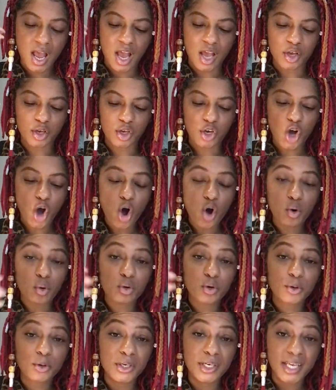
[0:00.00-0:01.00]
and
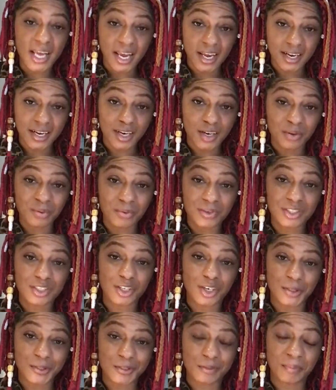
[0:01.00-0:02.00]
co-creating, which
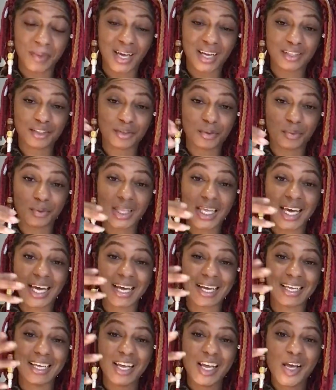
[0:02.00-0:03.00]
goes back to
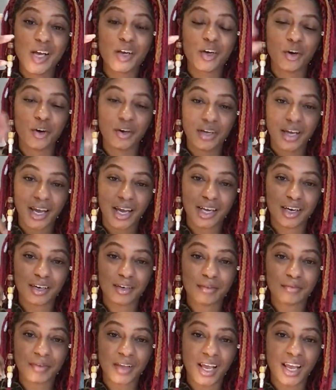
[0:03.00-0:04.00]
that
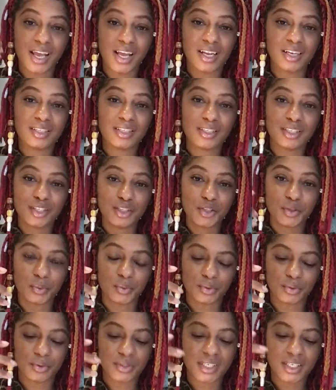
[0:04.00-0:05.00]
creative and
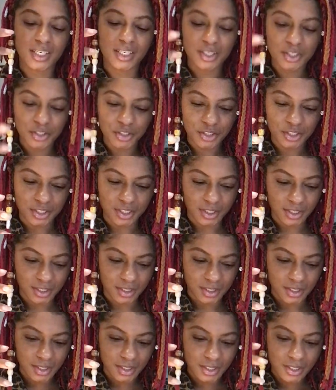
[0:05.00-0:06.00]
sensual energy
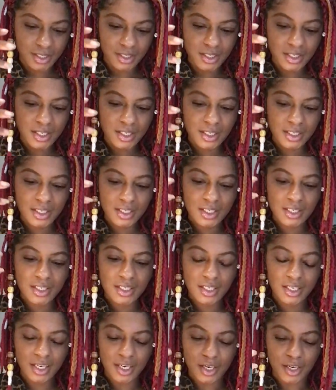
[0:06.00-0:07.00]

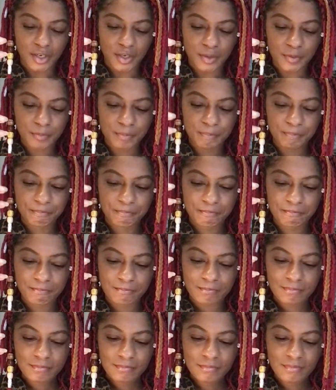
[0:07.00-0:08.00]
here.
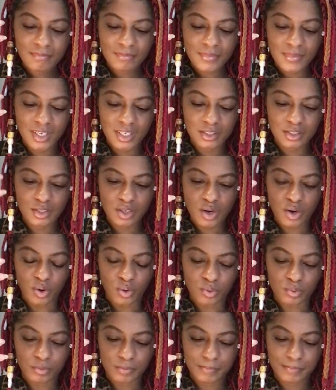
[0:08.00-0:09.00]

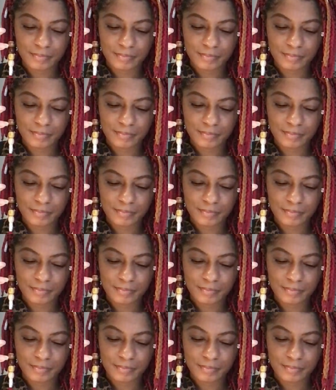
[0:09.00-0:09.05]
So